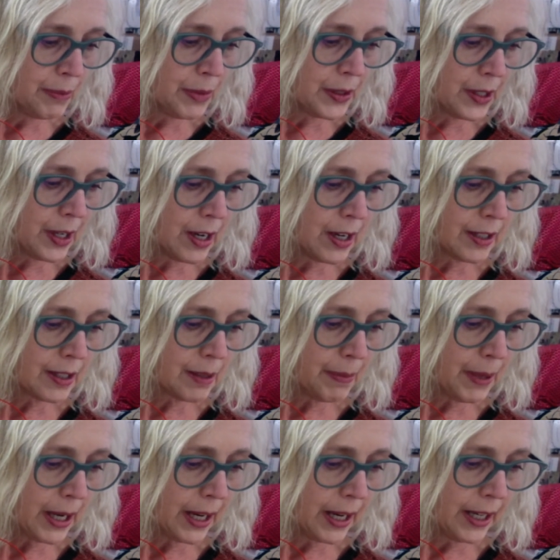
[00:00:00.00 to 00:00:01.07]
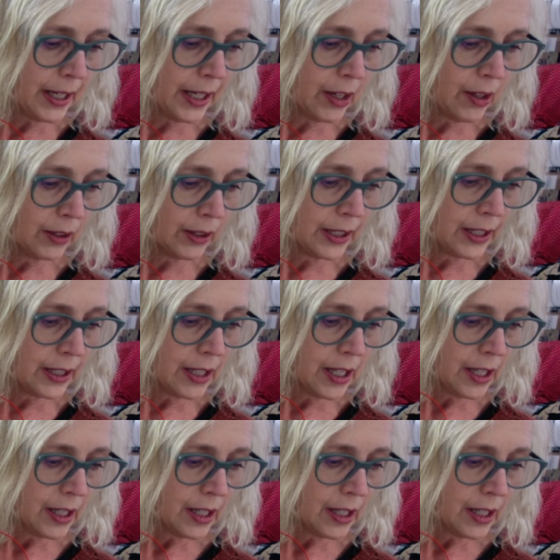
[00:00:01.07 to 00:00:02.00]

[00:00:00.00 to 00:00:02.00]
Socks by Carolyn